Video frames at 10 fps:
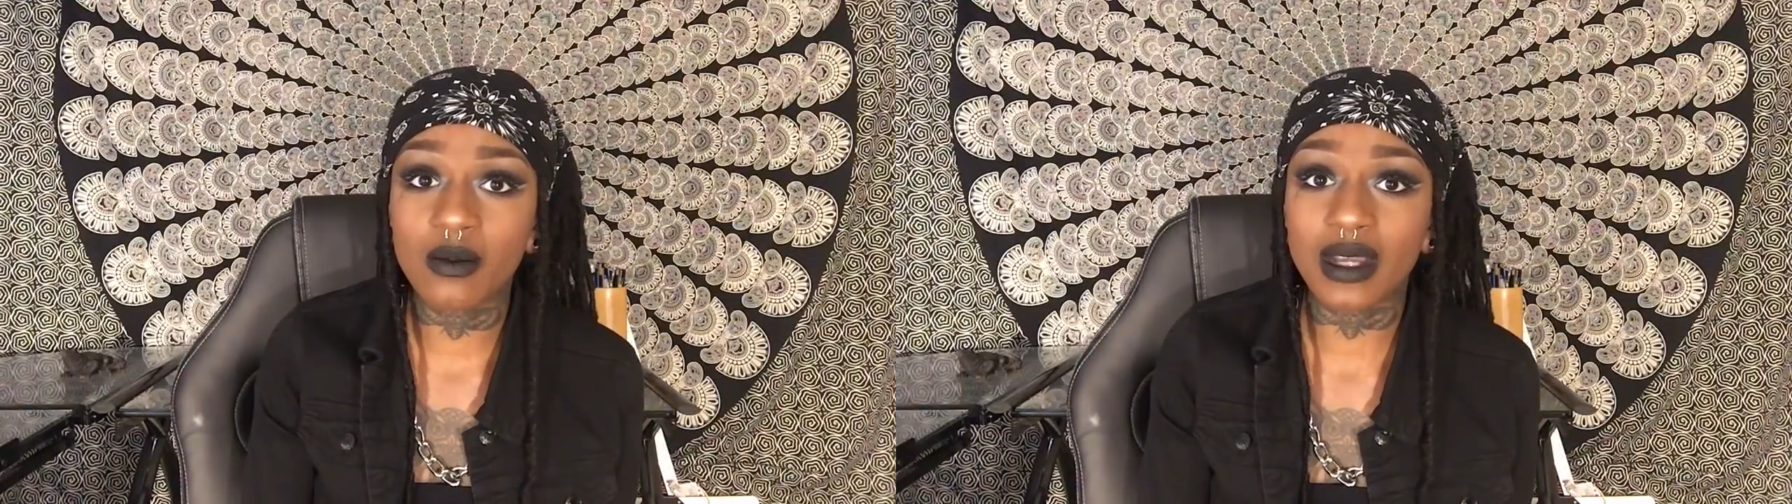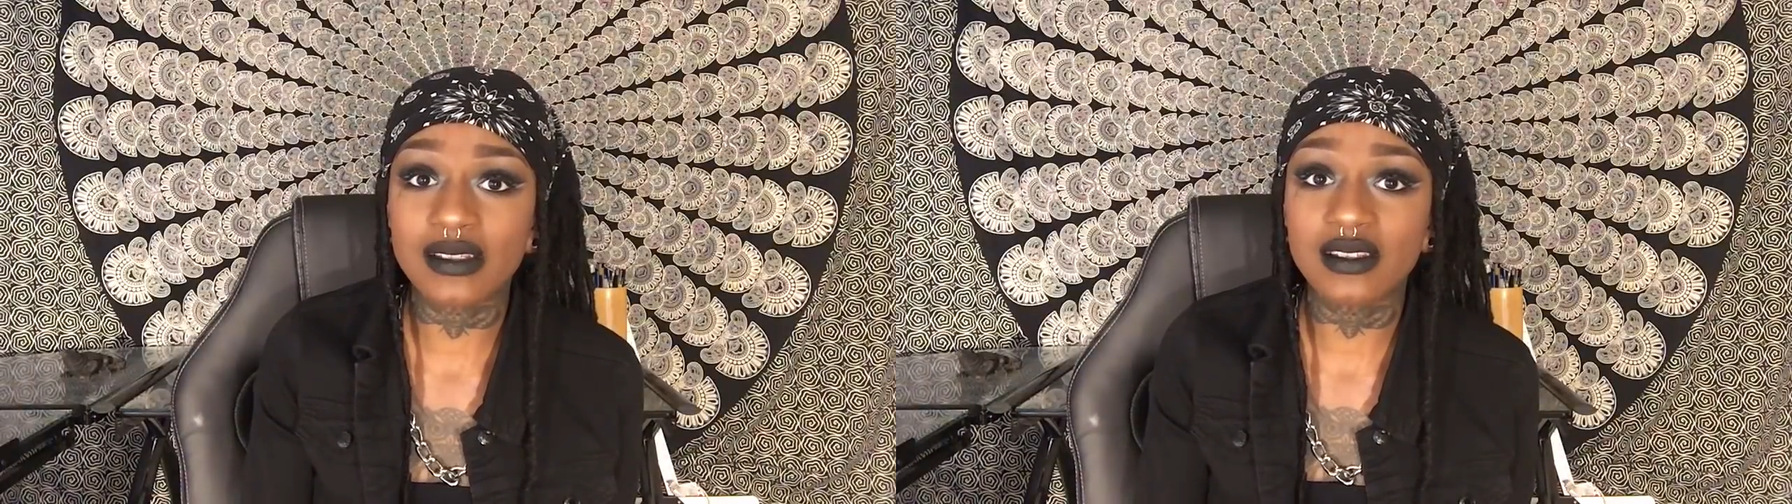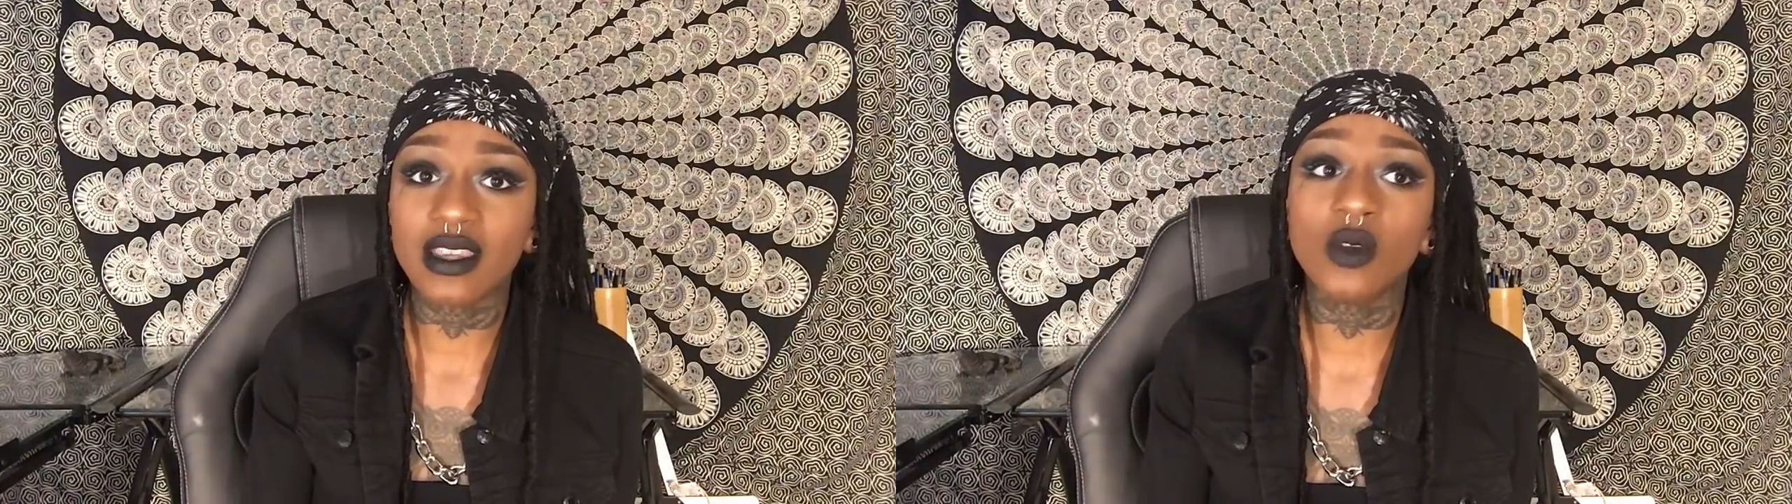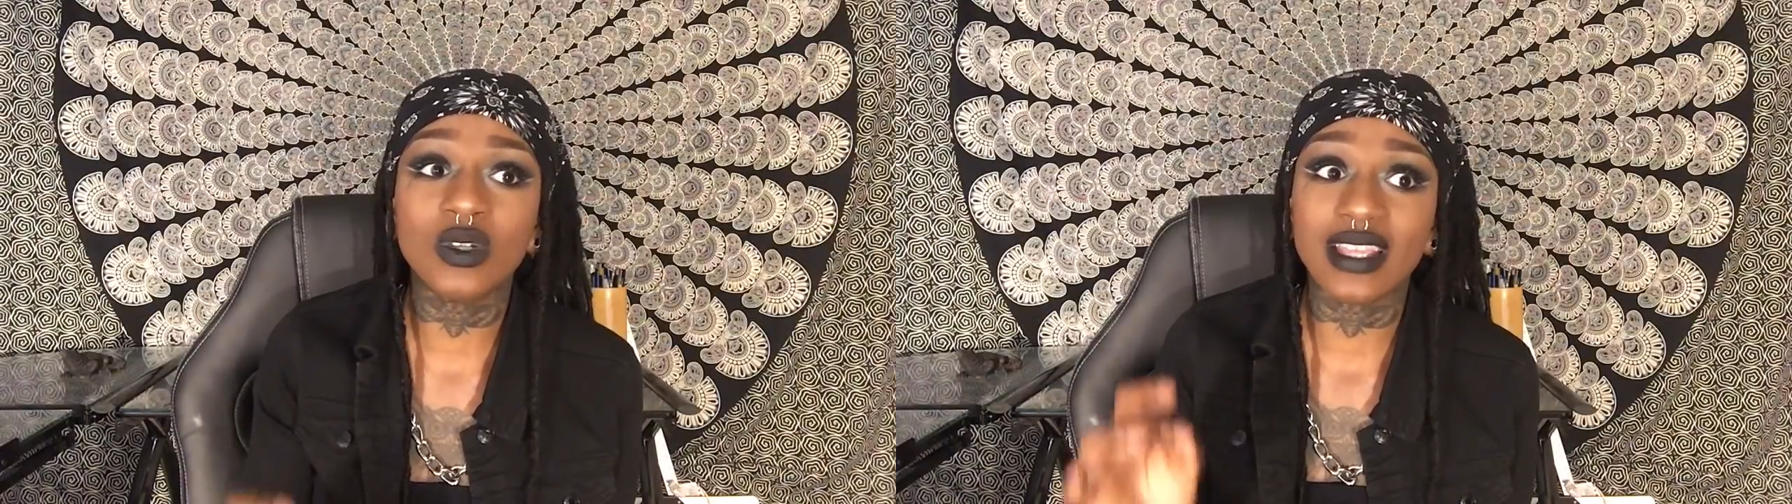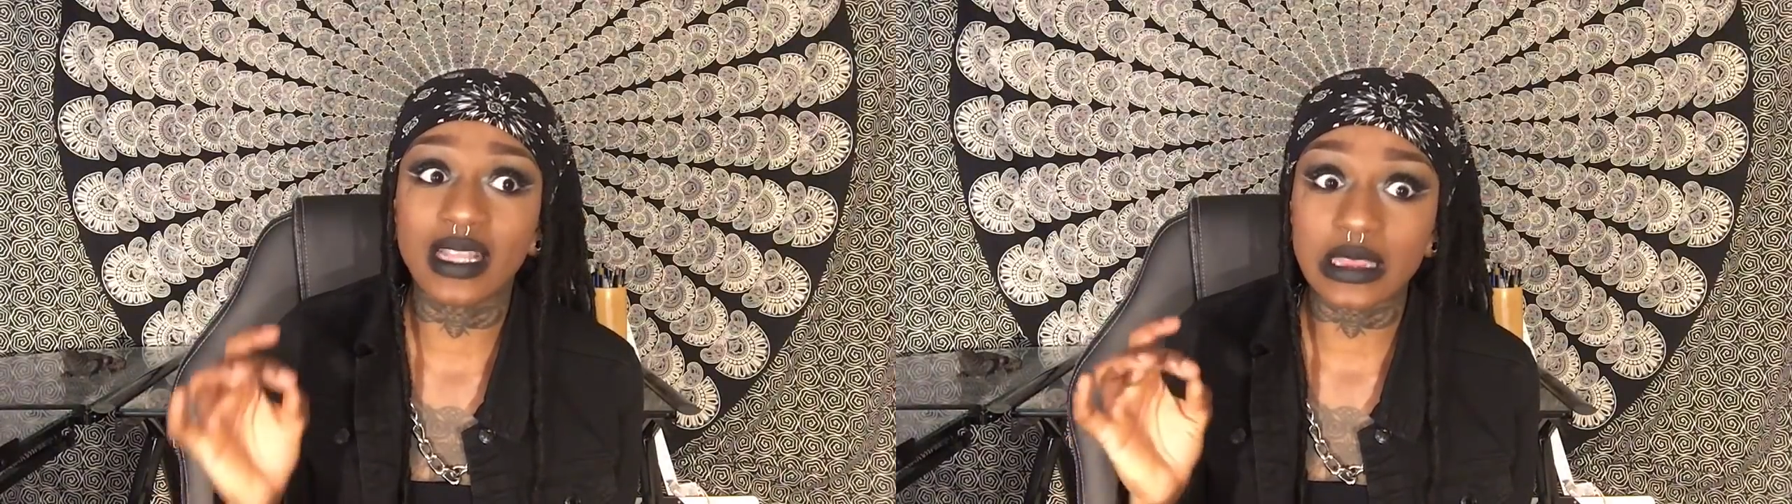my skin
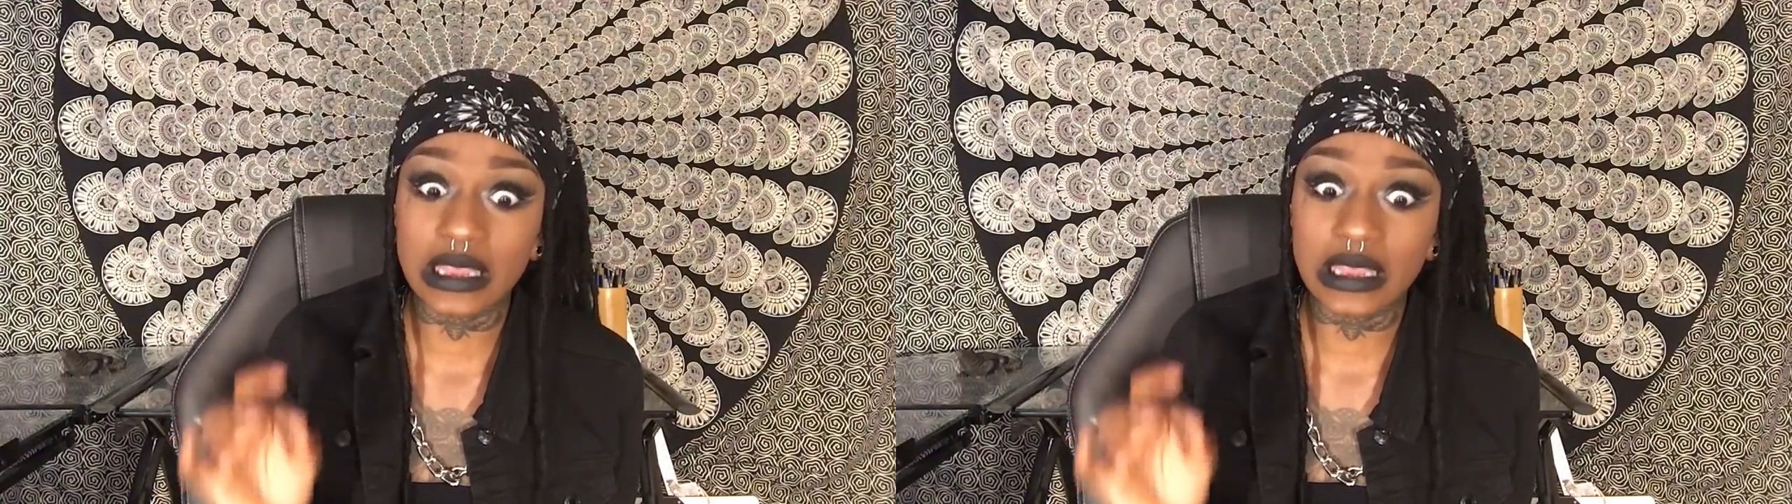was a